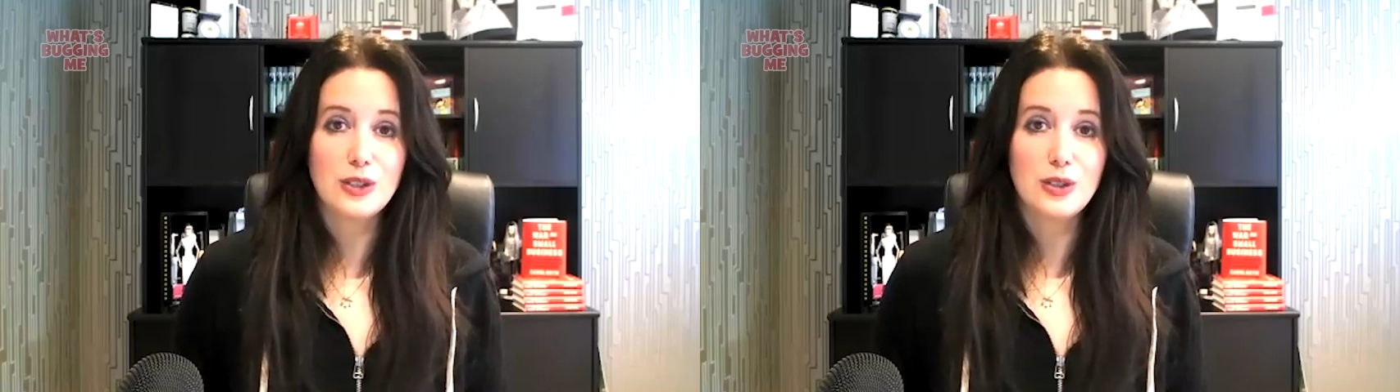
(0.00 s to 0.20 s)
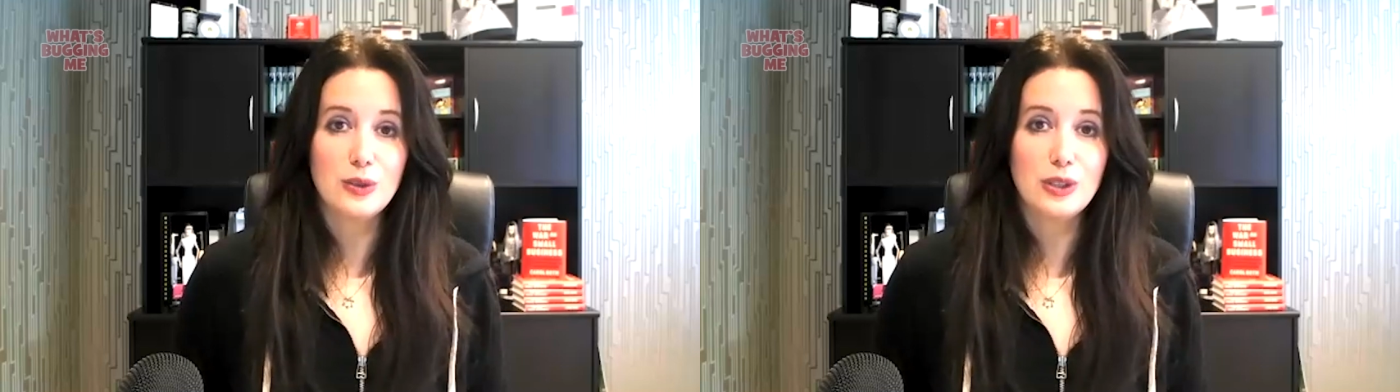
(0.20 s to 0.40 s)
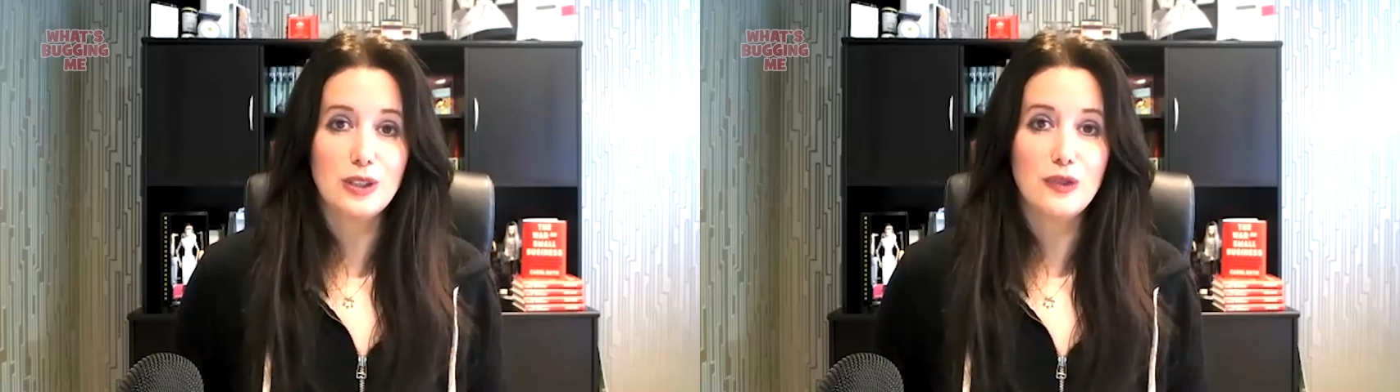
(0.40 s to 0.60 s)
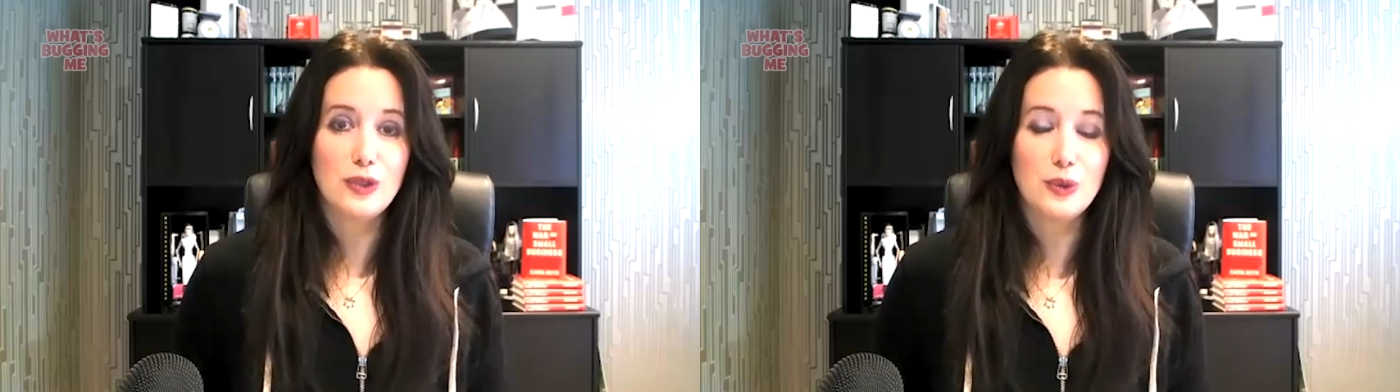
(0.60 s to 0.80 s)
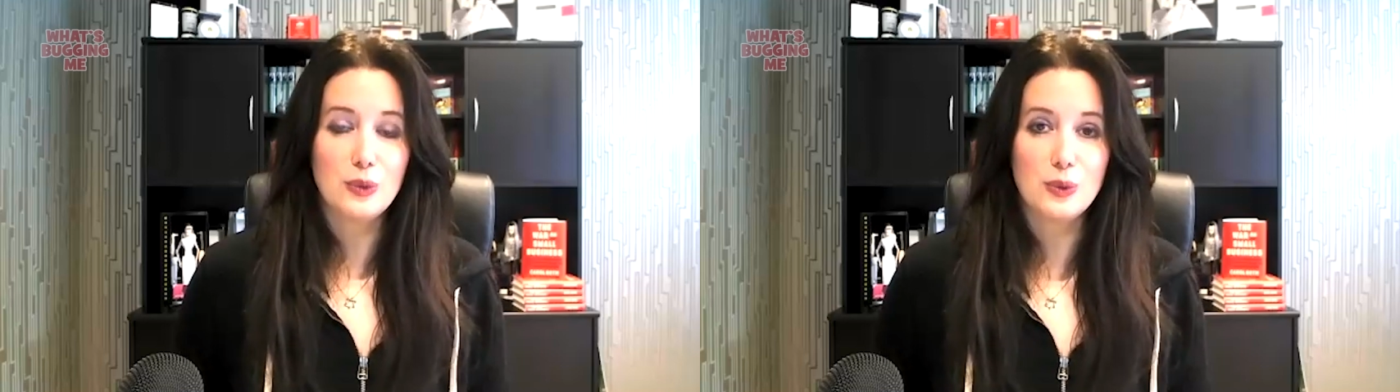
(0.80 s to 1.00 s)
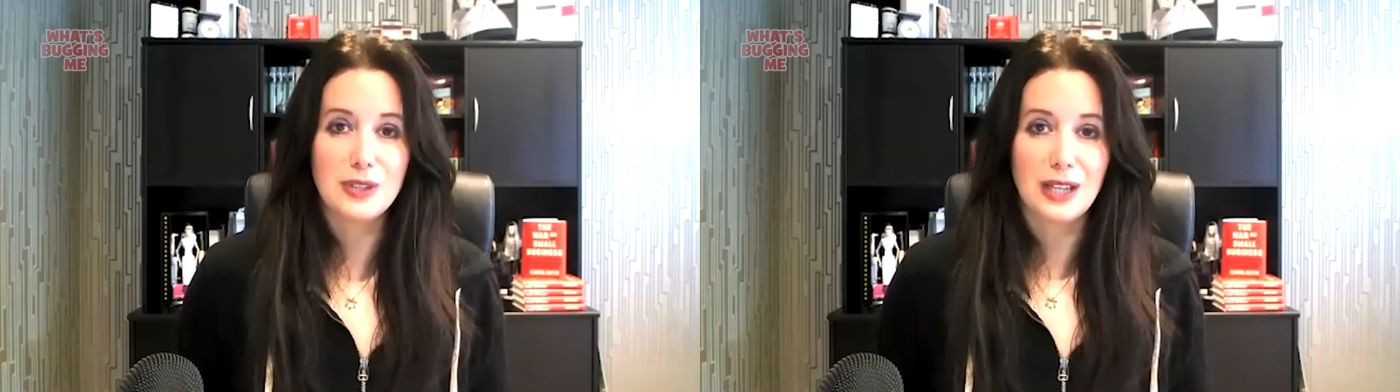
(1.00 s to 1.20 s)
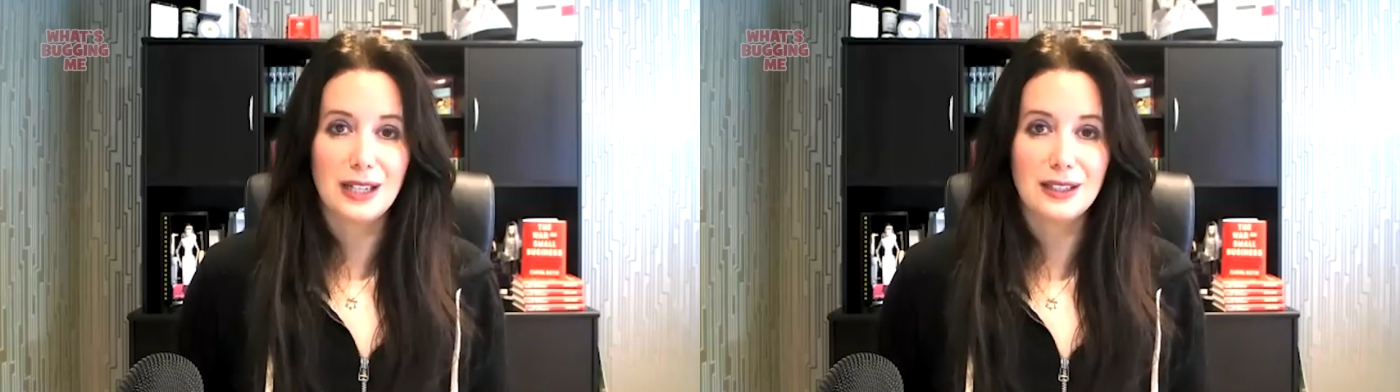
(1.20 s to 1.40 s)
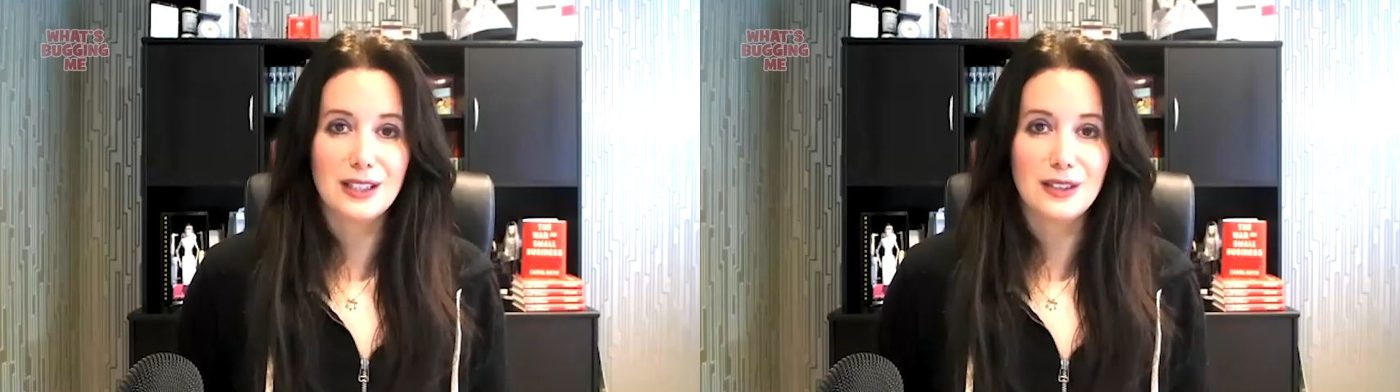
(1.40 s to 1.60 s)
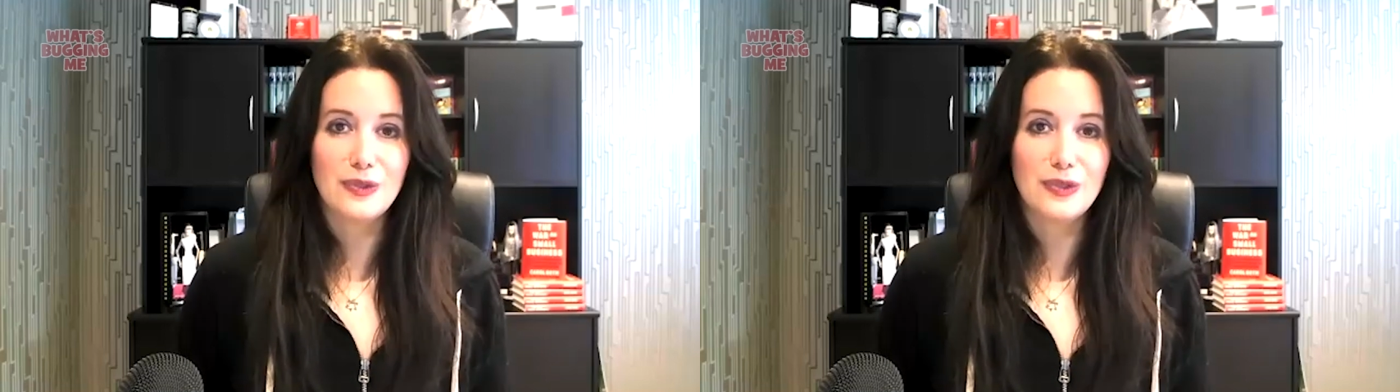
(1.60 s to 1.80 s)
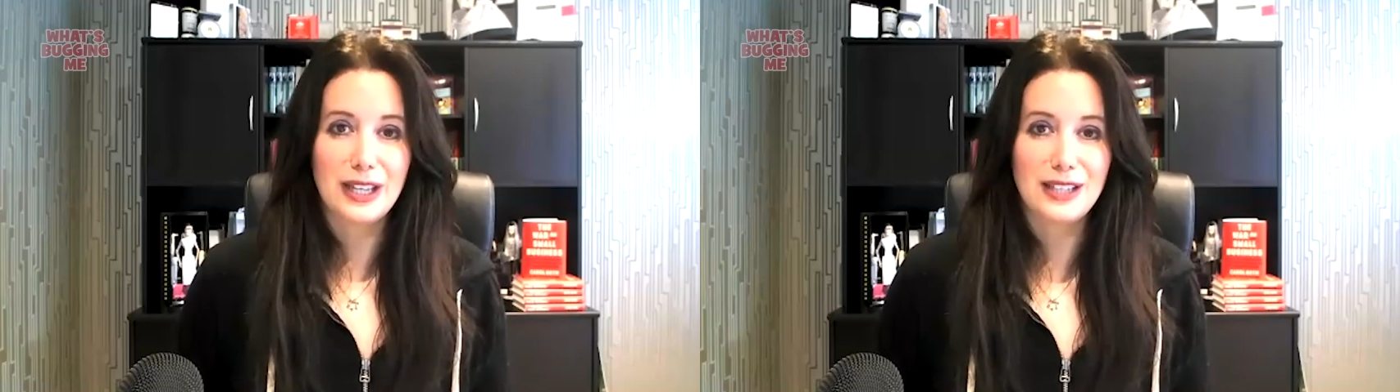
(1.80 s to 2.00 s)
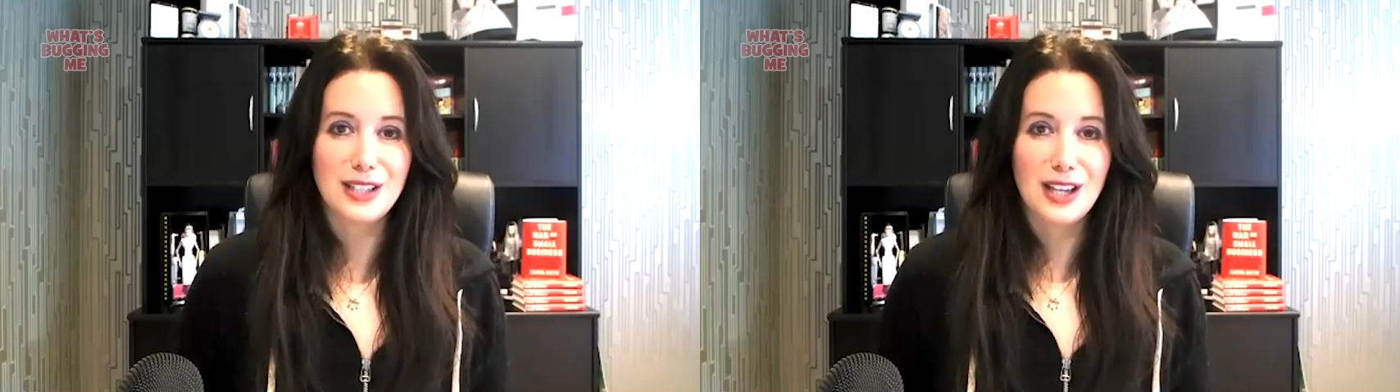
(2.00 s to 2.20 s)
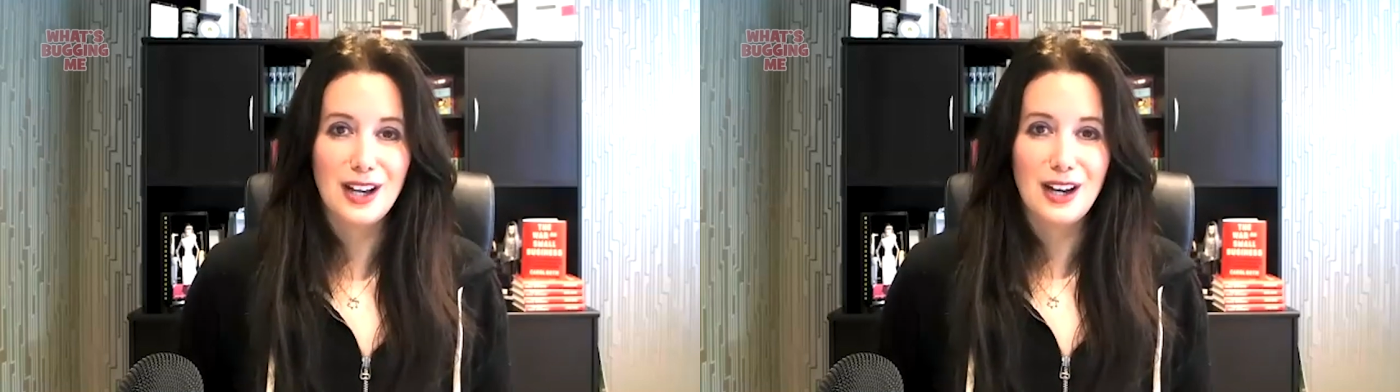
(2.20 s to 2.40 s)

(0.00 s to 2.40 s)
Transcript: to confuse and conflate